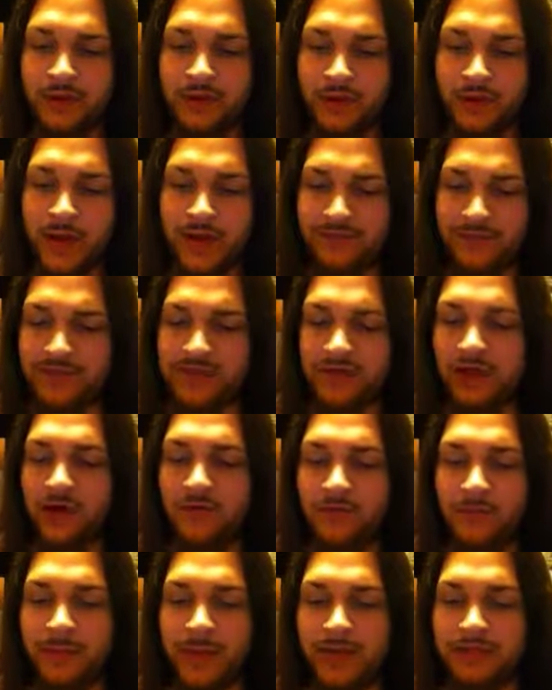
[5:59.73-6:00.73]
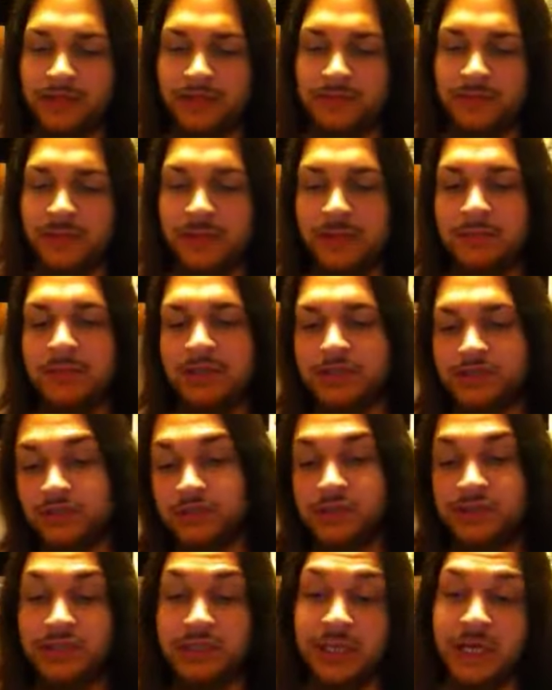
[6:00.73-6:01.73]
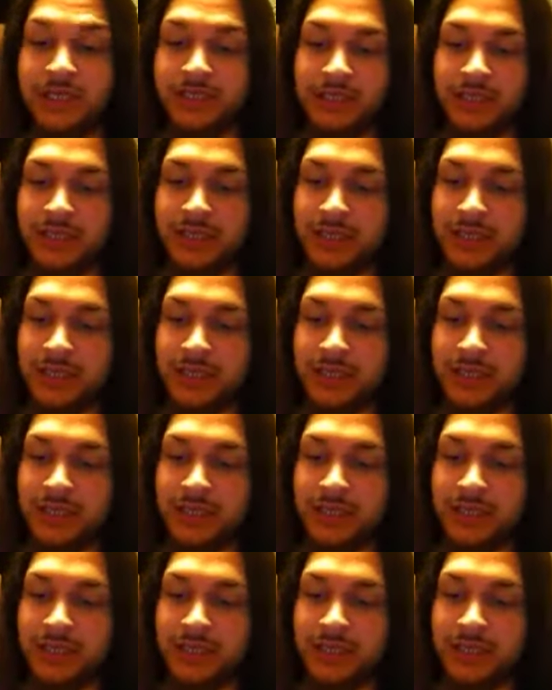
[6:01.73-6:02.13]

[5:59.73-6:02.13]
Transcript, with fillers: You'll have to solve the mansion's many mysteries to catch a